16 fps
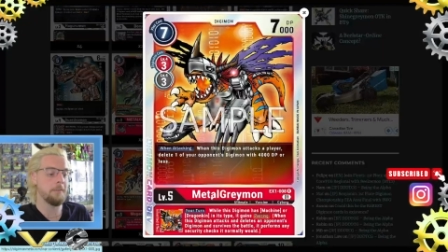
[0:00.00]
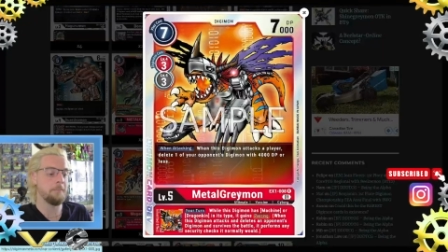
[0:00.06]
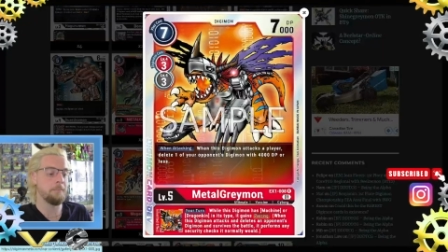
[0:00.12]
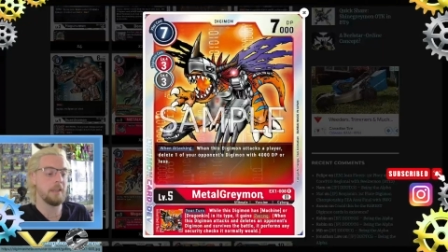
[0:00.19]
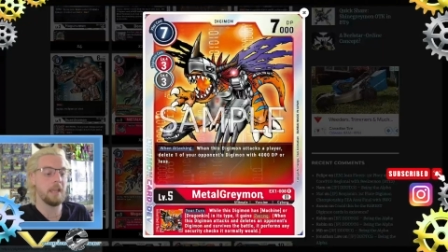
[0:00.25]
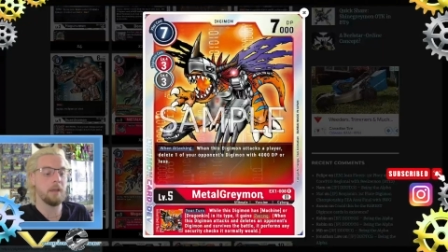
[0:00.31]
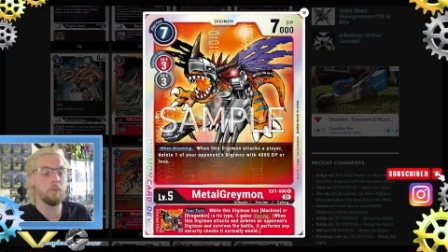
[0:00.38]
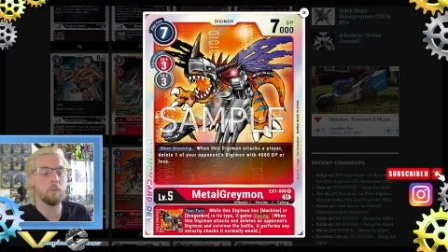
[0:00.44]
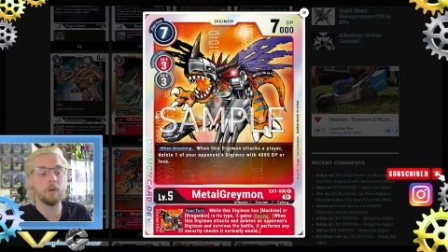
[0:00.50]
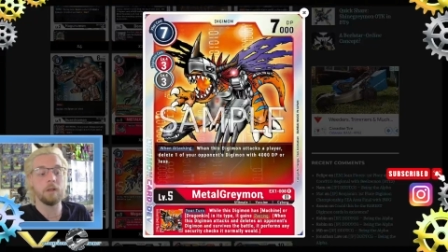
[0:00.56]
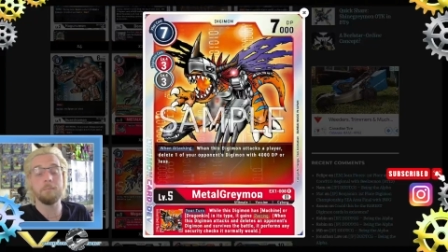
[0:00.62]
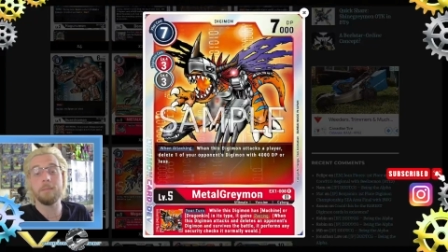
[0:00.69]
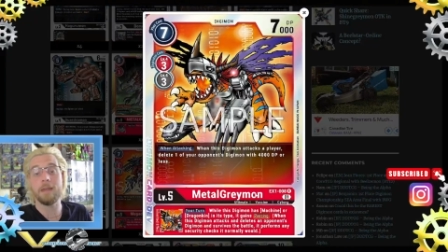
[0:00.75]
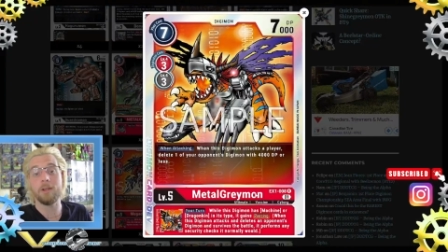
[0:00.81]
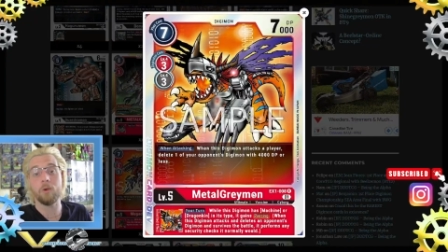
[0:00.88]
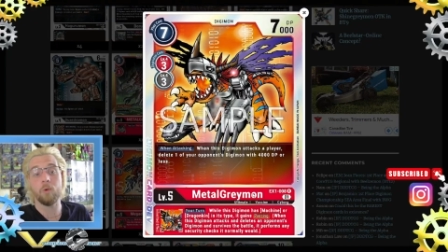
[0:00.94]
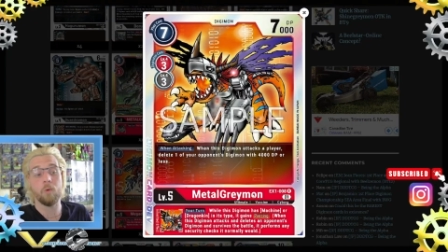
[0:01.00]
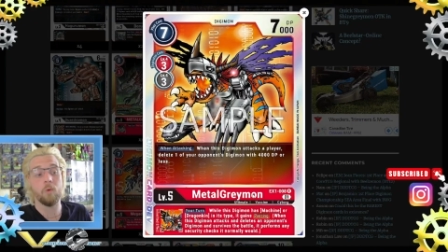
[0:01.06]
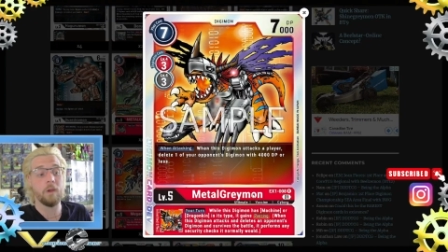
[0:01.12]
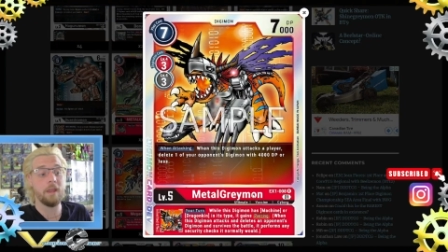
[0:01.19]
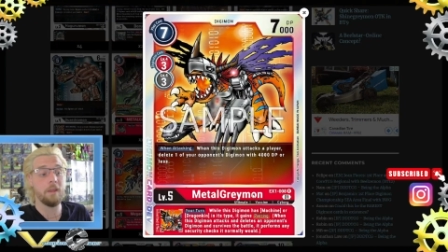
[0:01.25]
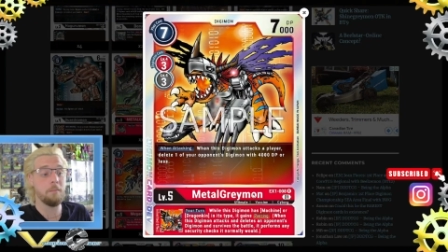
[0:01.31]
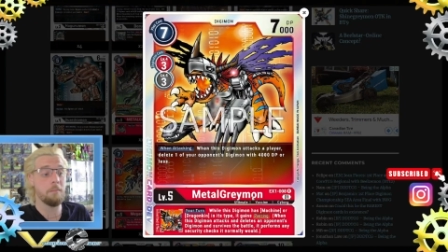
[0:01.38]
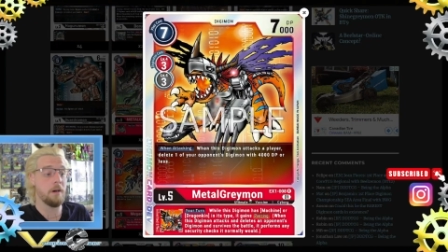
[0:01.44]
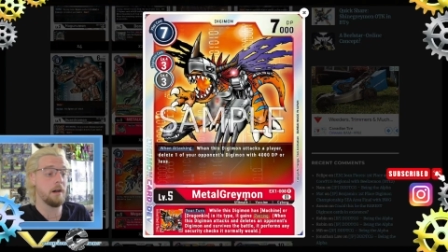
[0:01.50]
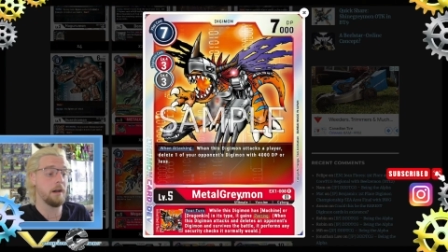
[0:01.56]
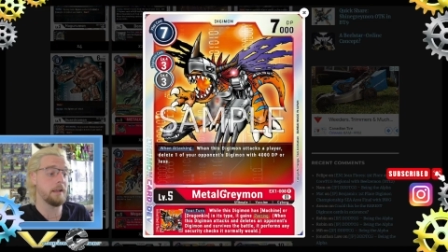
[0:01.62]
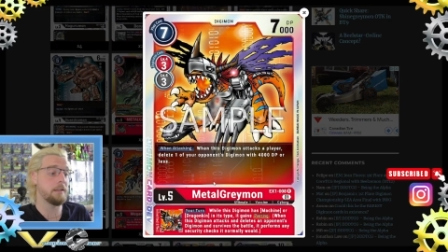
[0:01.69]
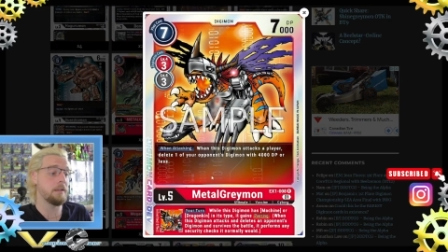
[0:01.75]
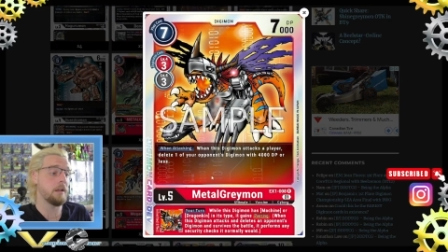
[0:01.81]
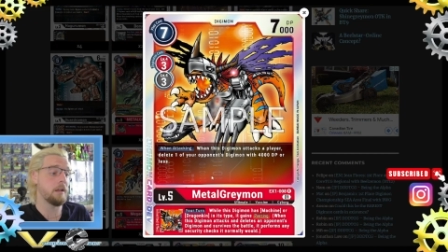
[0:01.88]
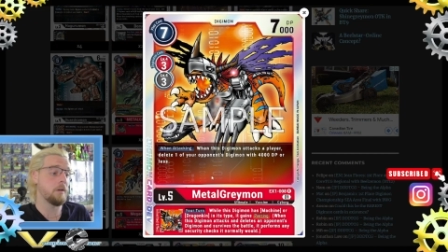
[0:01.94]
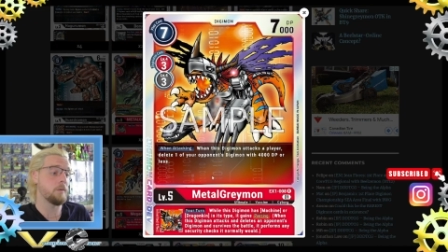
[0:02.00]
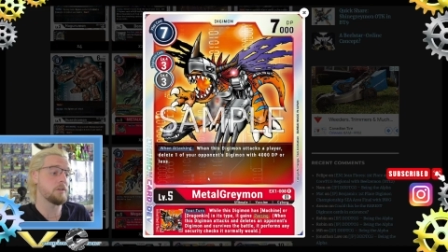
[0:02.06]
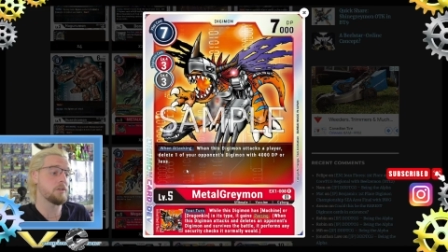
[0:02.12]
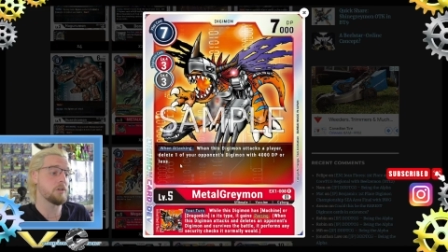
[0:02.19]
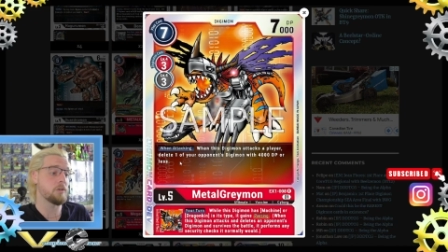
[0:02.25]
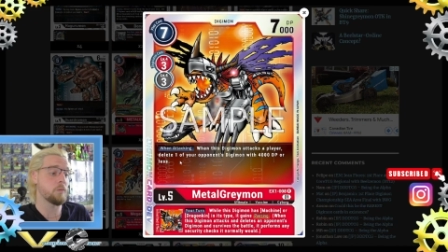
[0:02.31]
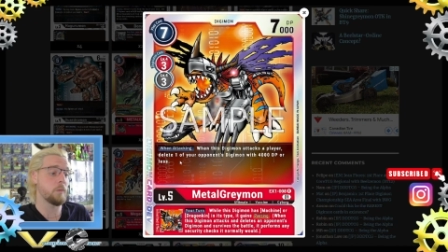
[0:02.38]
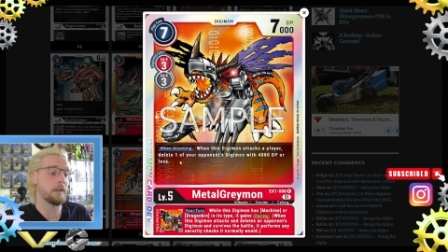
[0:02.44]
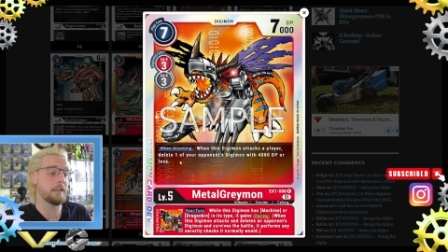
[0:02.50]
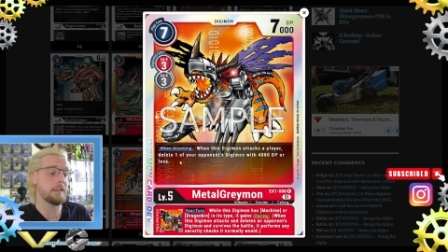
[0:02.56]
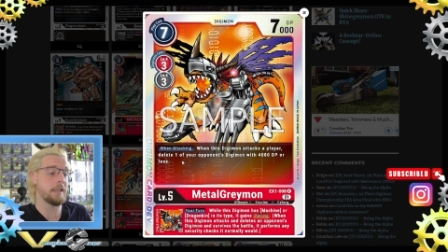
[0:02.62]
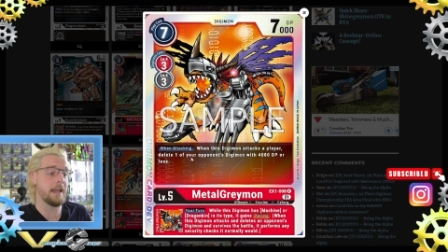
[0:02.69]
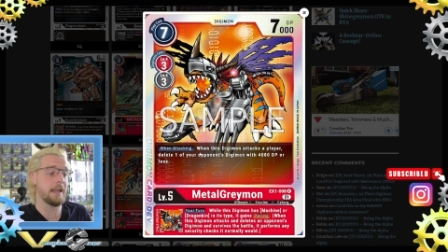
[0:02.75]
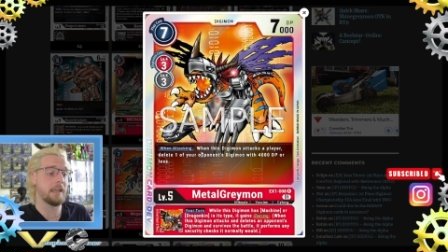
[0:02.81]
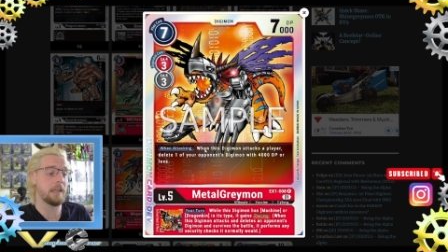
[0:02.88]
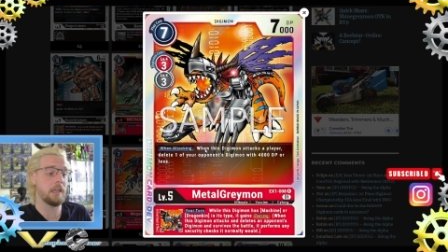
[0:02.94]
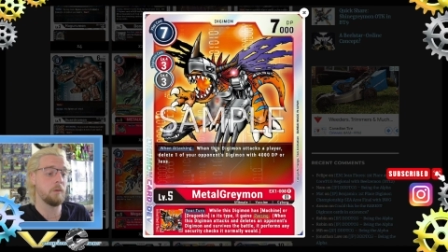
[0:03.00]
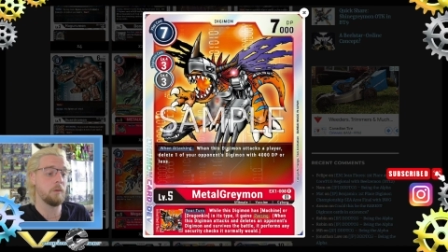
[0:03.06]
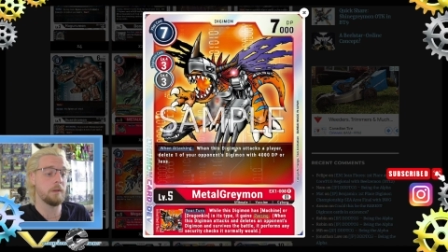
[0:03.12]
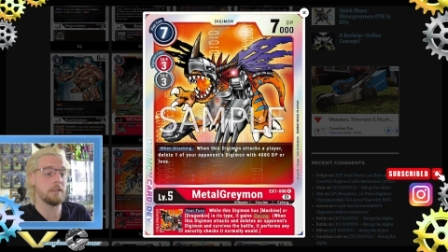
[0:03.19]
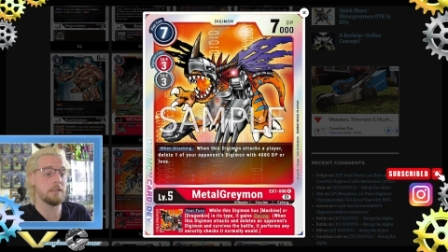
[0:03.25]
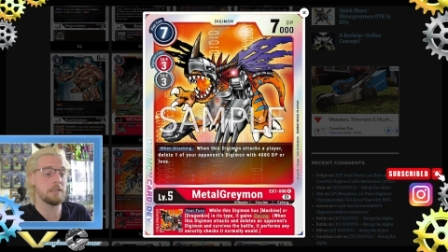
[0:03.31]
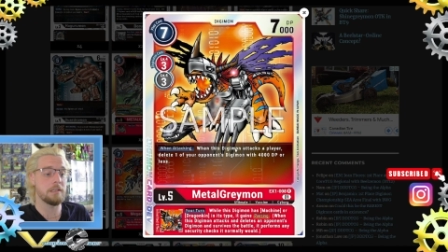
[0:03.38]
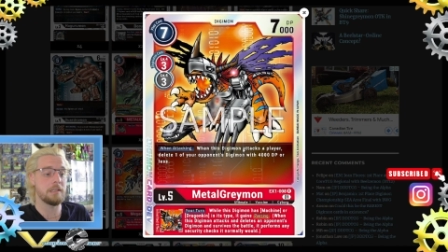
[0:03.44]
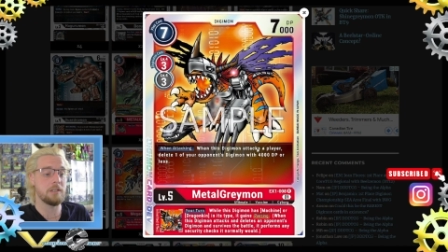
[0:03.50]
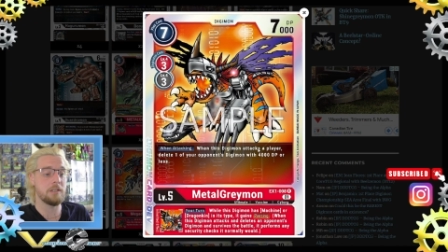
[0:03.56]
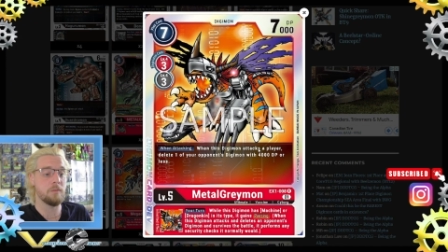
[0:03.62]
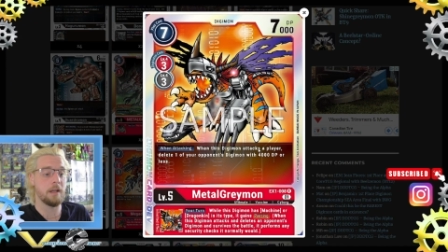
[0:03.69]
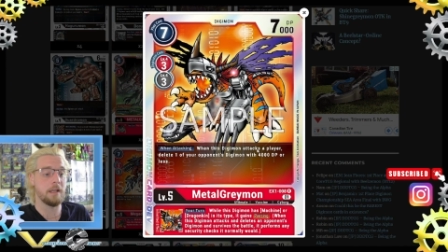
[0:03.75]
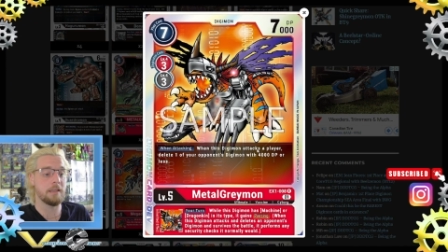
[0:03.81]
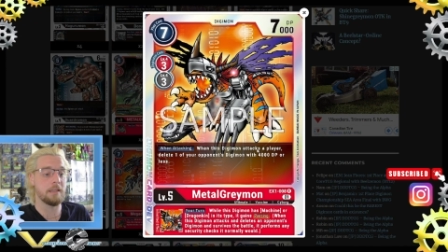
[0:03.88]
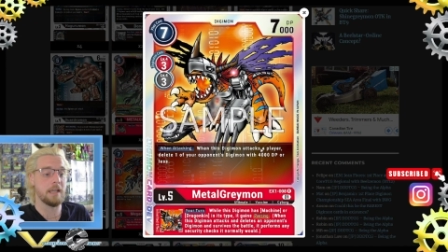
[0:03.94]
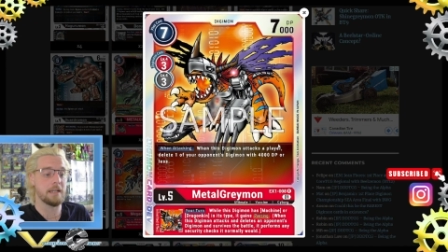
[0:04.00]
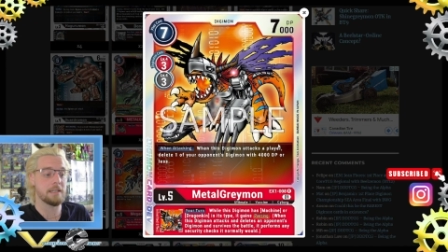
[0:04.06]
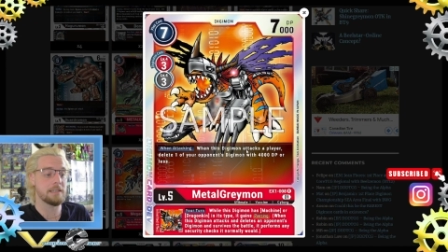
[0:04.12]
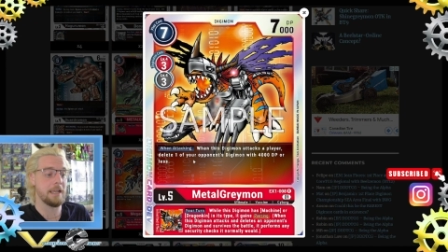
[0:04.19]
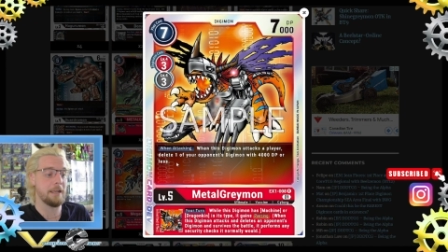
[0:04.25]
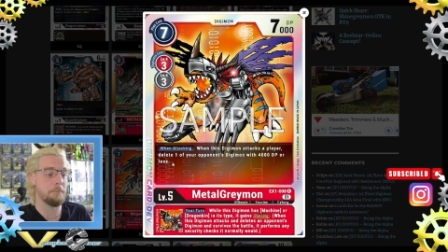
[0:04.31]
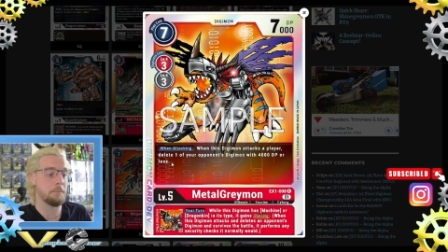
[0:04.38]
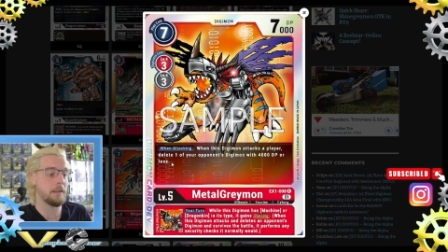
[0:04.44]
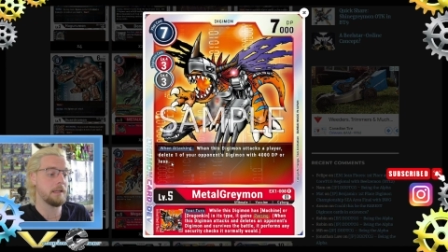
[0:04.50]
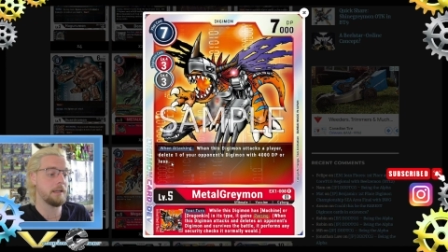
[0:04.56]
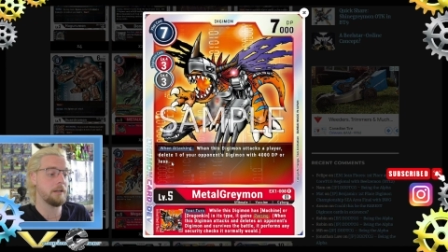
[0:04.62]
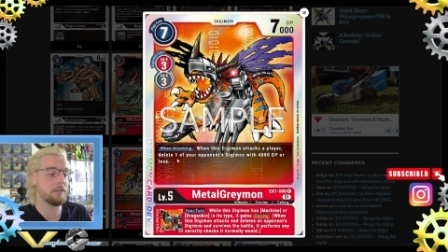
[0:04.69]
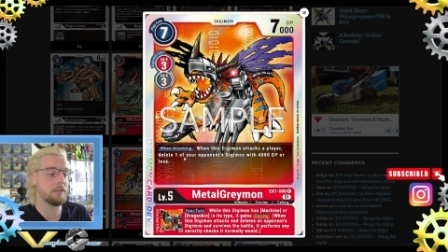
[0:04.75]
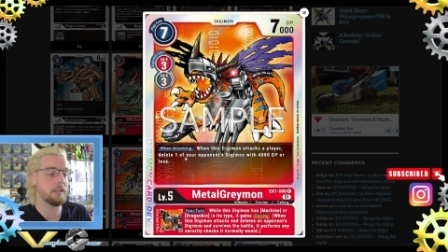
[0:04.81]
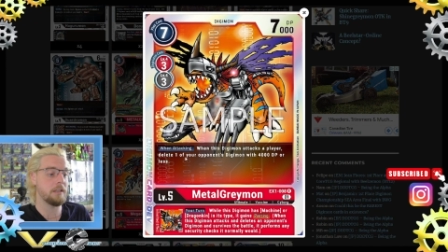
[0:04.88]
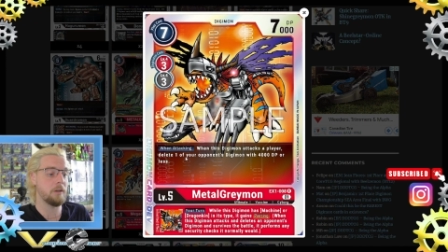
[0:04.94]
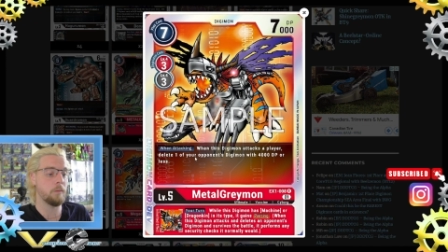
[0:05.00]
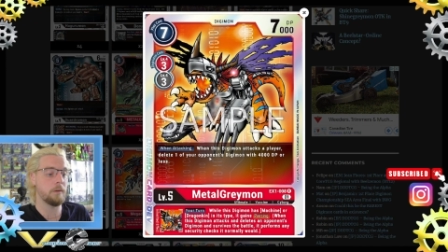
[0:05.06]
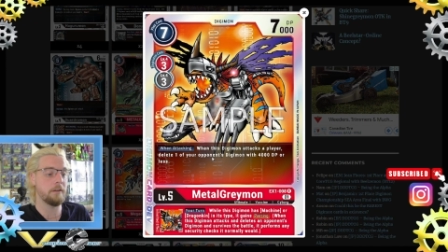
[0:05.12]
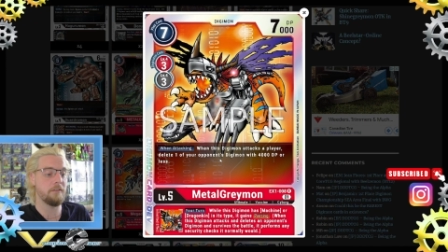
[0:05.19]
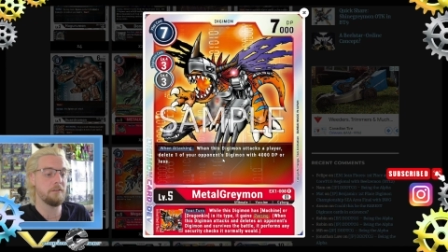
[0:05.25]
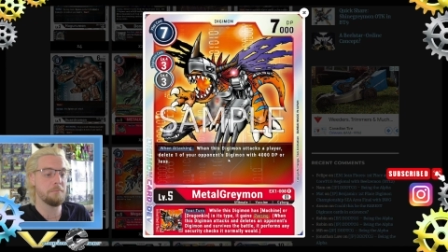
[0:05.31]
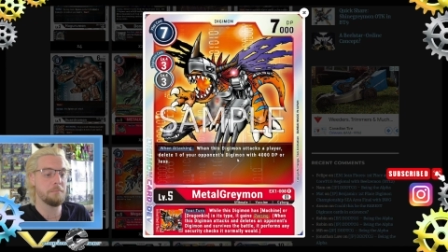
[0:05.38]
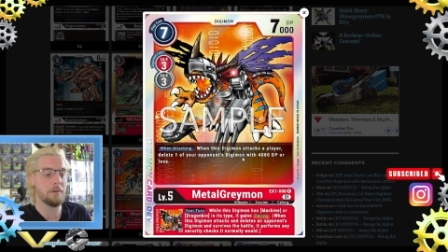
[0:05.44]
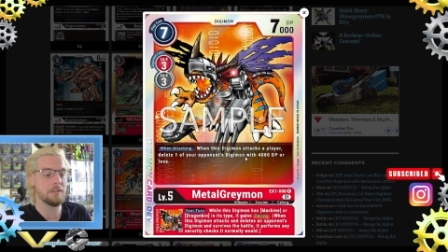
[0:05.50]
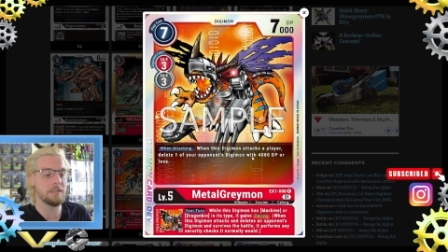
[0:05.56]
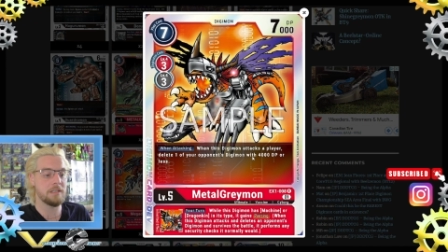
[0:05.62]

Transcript: Then 1 Metal Greymon, which is when attacking, when this Digimon attacks a player, delete 1 of your opponent's